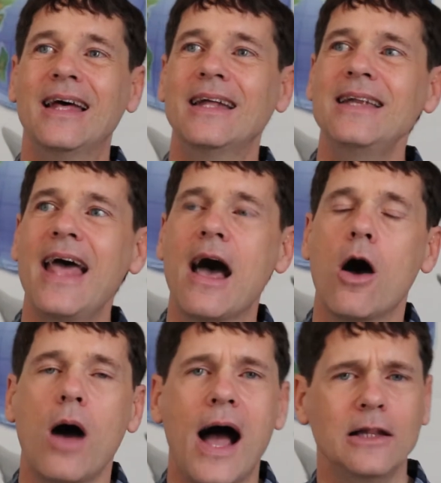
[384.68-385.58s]

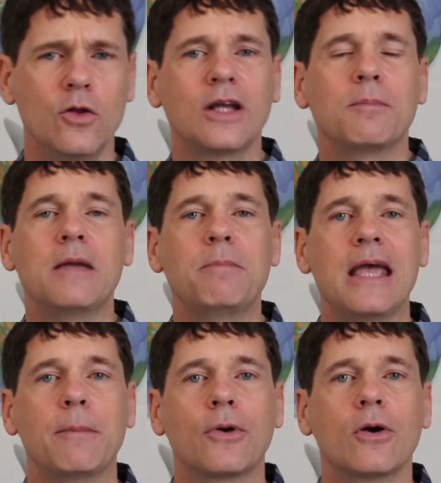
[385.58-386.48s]
Now, I look at my
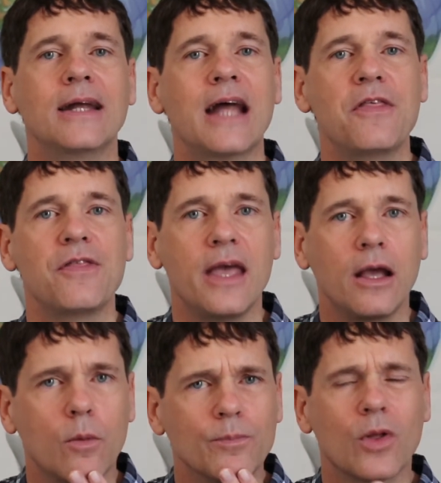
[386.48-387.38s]
paper and I
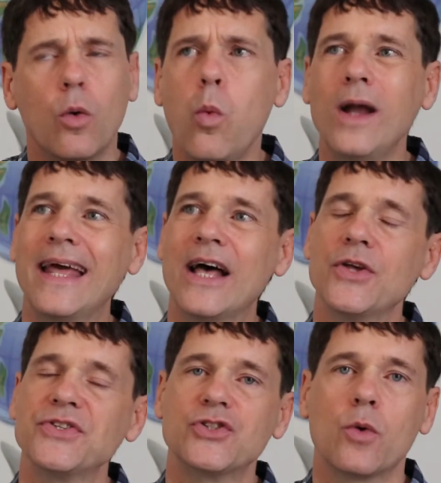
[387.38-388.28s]
think, what
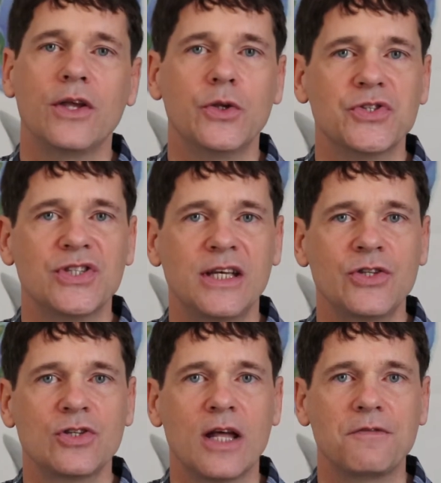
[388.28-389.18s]
else do I use the
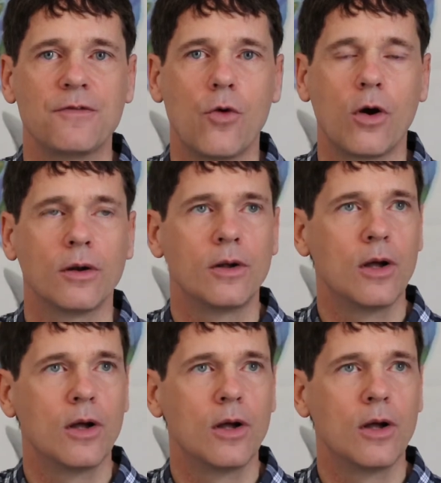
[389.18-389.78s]
internet for?